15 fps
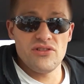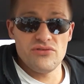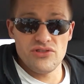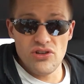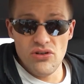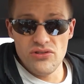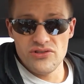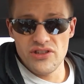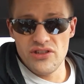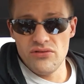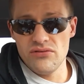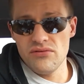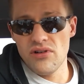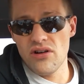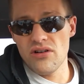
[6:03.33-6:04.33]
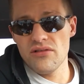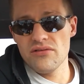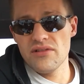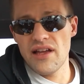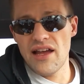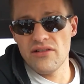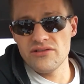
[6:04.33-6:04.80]
those goals that you are
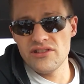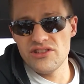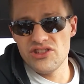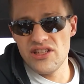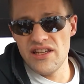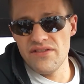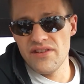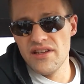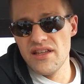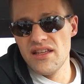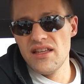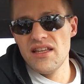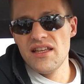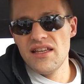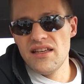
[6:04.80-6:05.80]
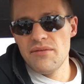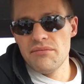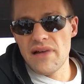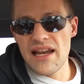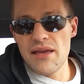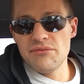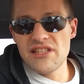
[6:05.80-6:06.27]
out to achieve.
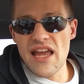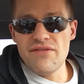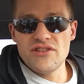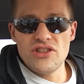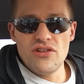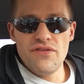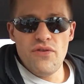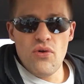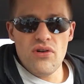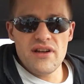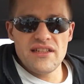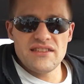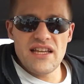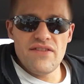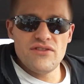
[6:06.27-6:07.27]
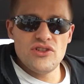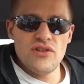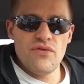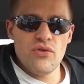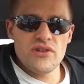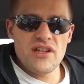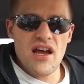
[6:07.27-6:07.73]
My name is David Duford at
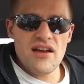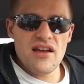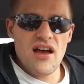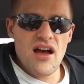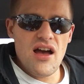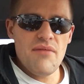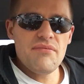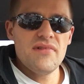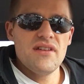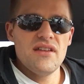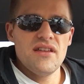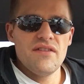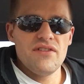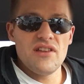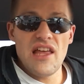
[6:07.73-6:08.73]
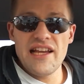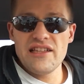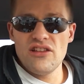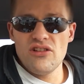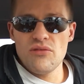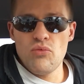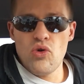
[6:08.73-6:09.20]
davidduford.com. If you'd like
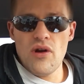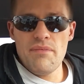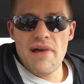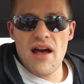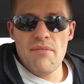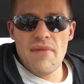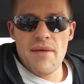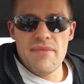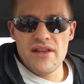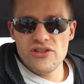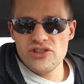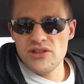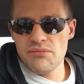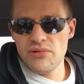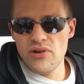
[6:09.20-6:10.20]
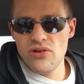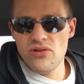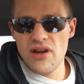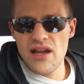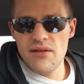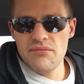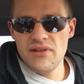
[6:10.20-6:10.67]
to learn more about my mentorship
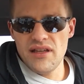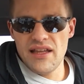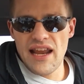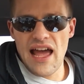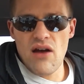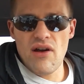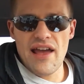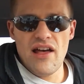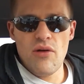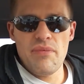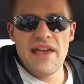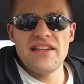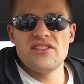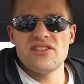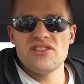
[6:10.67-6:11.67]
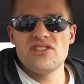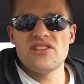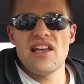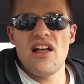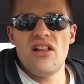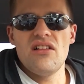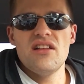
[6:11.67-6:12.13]
program and how I help agents
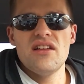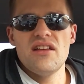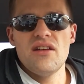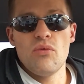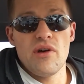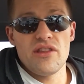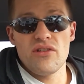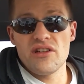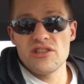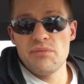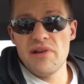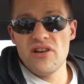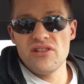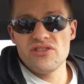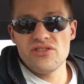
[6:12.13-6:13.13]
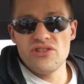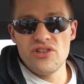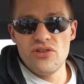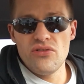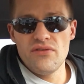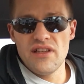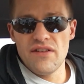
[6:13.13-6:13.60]
sell, whether experienced or
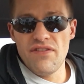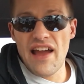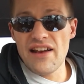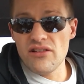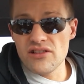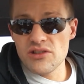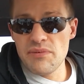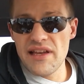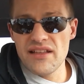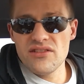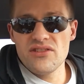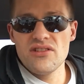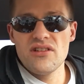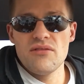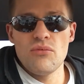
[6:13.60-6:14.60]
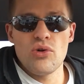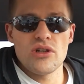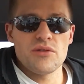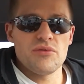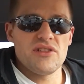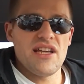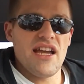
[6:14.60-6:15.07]
new, and eh, final expense,
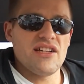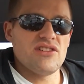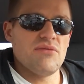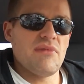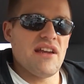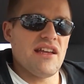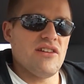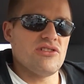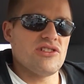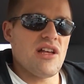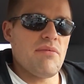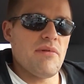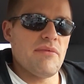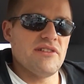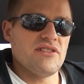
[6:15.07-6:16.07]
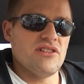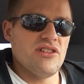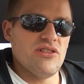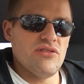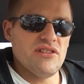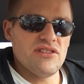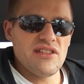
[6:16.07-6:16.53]
mortgage protection, Medicare supplements, and
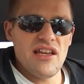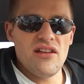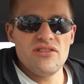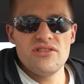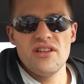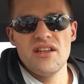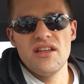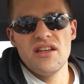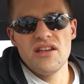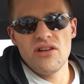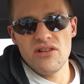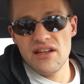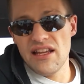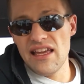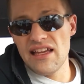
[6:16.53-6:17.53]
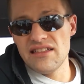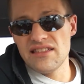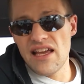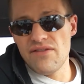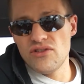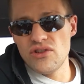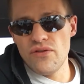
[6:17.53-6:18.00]
annuity sales, go to again
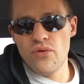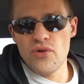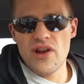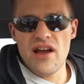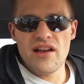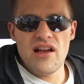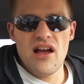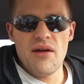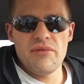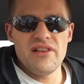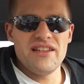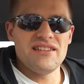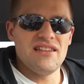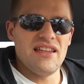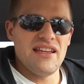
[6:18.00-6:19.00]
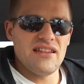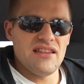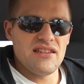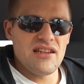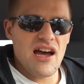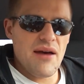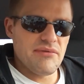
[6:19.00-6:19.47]
davidduford.com. Click the link at
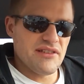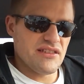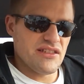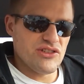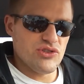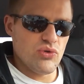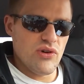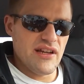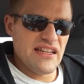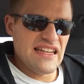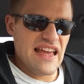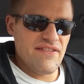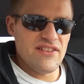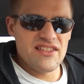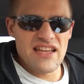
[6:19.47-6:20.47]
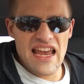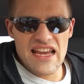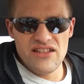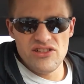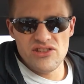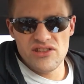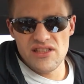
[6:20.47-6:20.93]
the top that says "Join David's
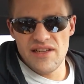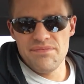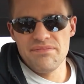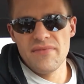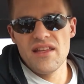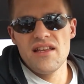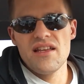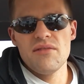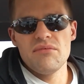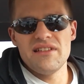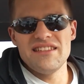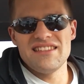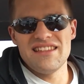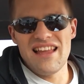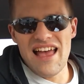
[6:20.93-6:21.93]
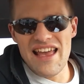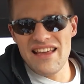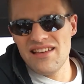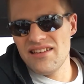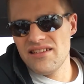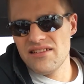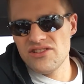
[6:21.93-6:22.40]
Agency." Please
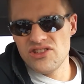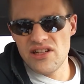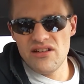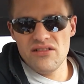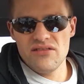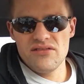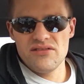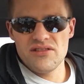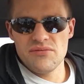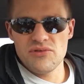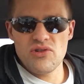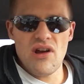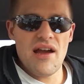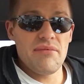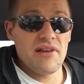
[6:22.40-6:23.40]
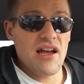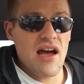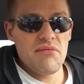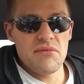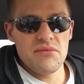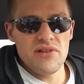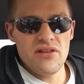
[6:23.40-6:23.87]
like, share, subscribe, and
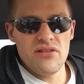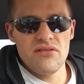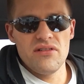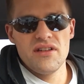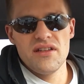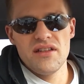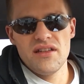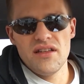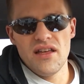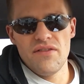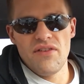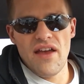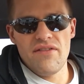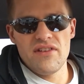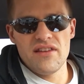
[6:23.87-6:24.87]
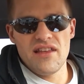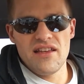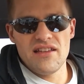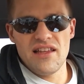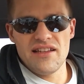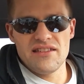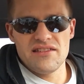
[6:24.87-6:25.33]
comment below if you have anything
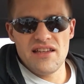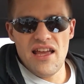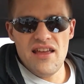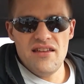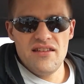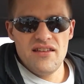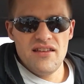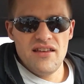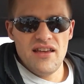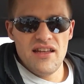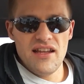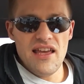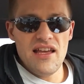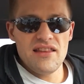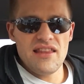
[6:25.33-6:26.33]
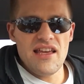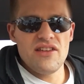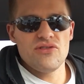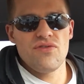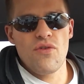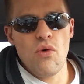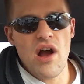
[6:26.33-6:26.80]
you'd like to say. And again, thank
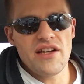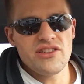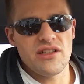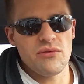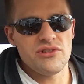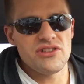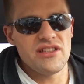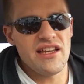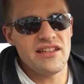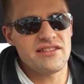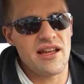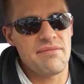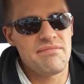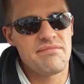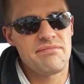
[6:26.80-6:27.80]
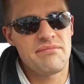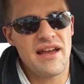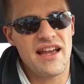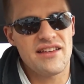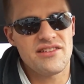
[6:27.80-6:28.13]
you for watching. We'll see you next time. Bye,